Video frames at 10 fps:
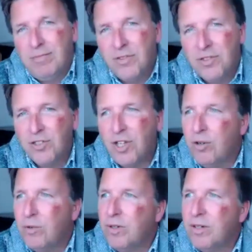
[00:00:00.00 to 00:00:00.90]

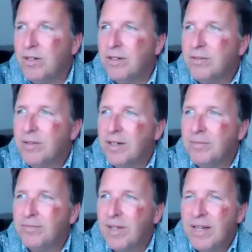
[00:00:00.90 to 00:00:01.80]
so uh,
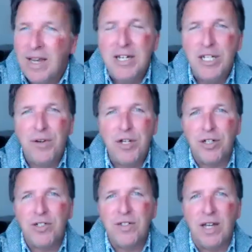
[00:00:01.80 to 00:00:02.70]
um, individual,
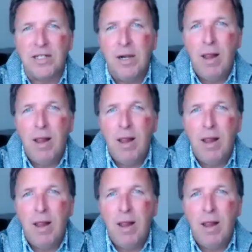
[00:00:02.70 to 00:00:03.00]
isn't it?